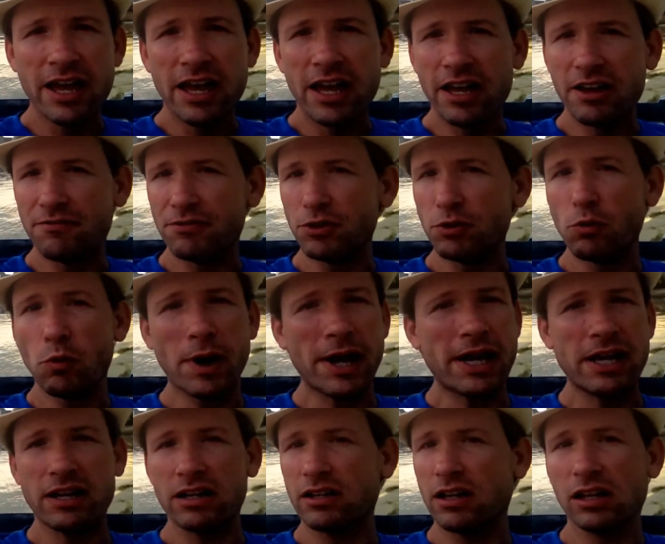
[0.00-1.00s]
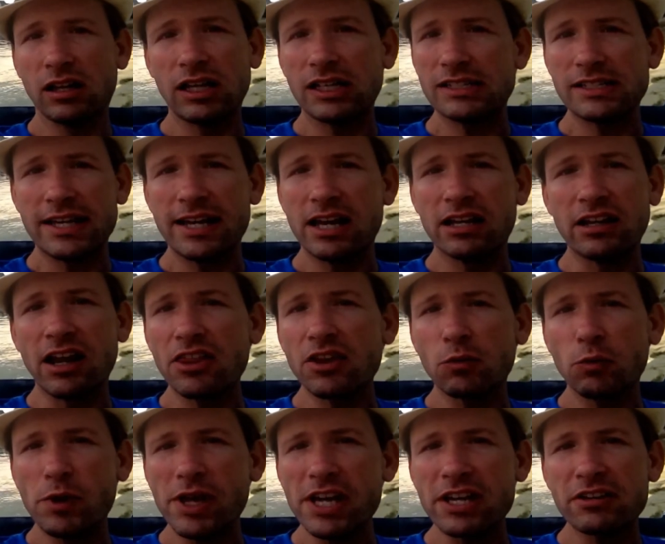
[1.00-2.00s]
If you wait, uh, let's say another
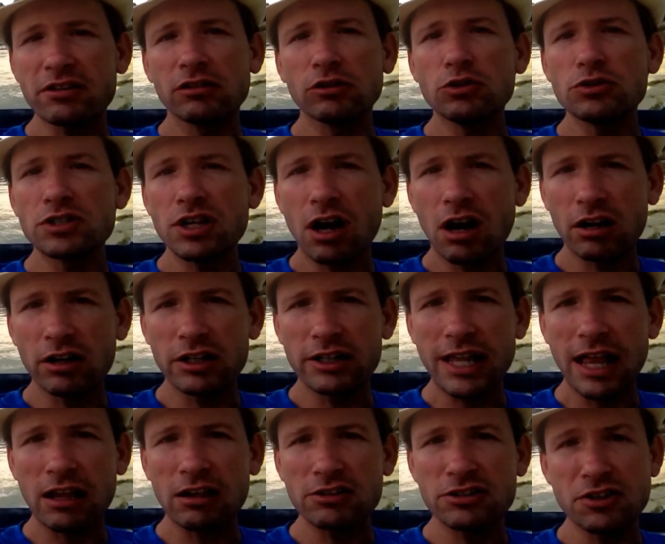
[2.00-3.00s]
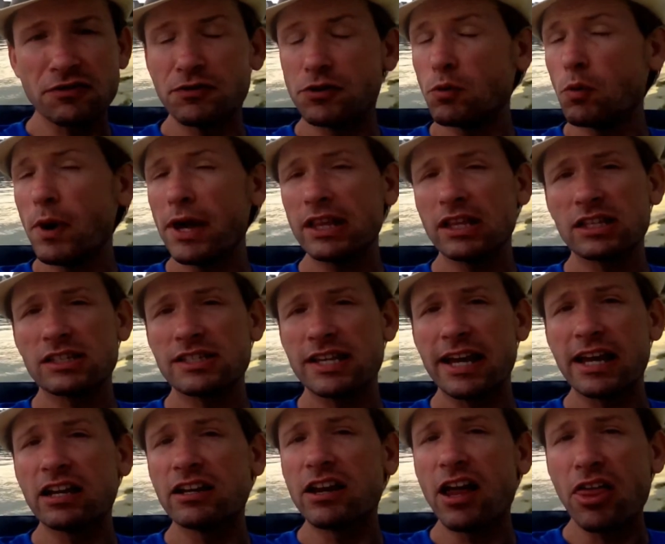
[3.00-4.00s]
week, you'll lose $100. If you wait, let's
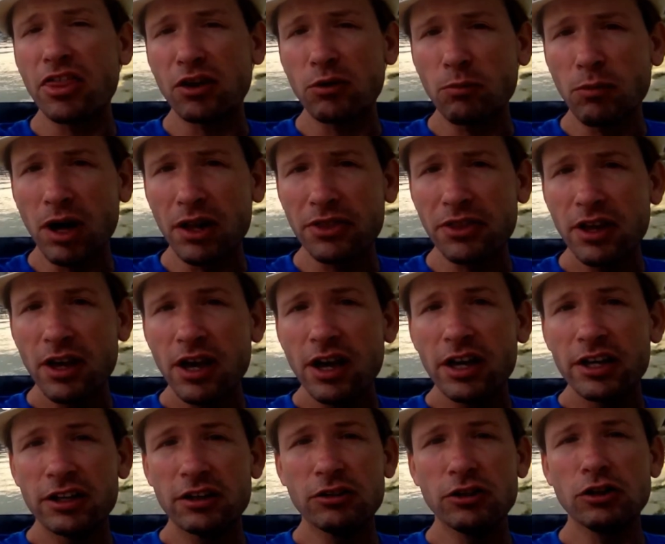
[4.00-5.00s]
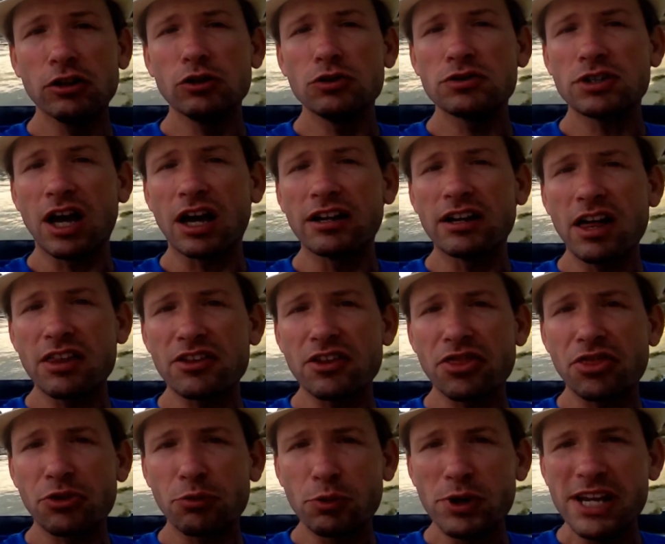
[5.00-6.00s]
say another month, you'll lose another
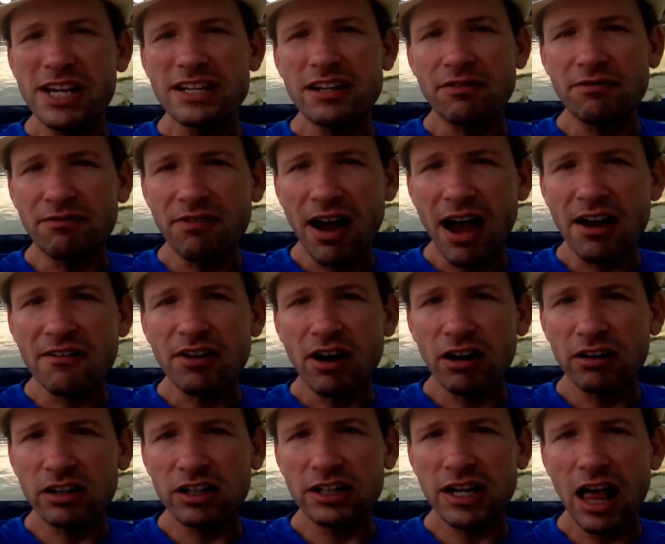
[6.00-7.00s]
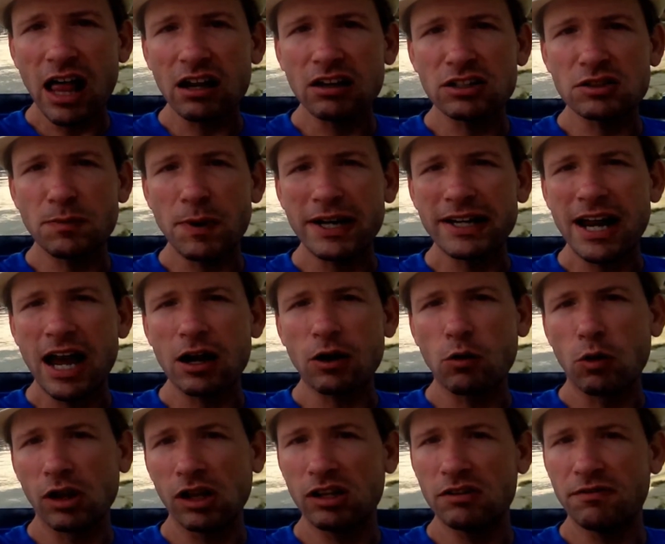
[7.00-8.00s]
three to $500 by not
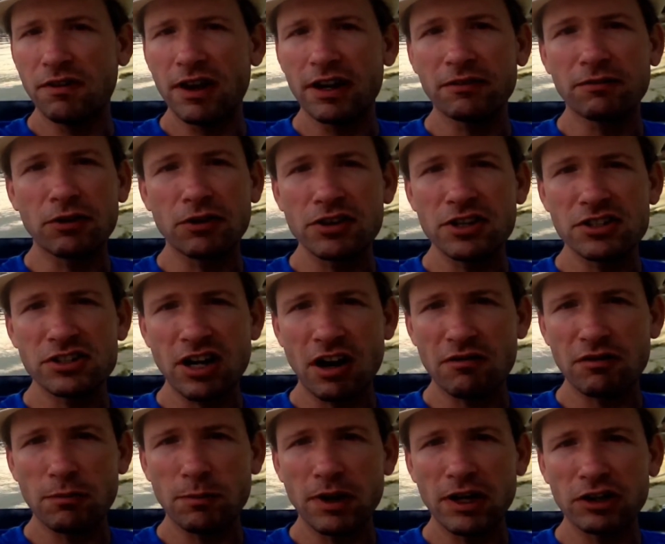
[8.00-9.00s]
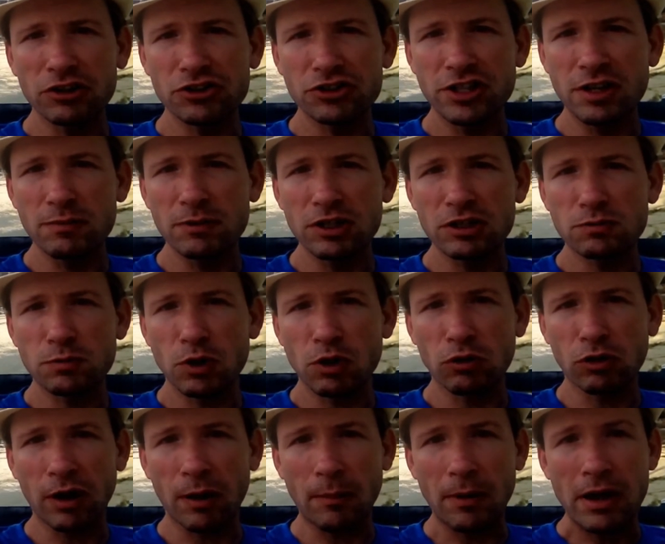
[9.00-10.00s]
qualifying for this governmental stimulus
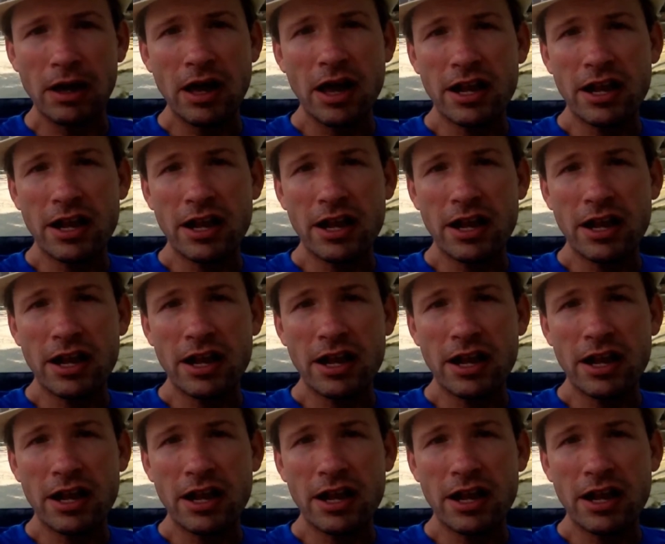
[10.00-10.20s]
program.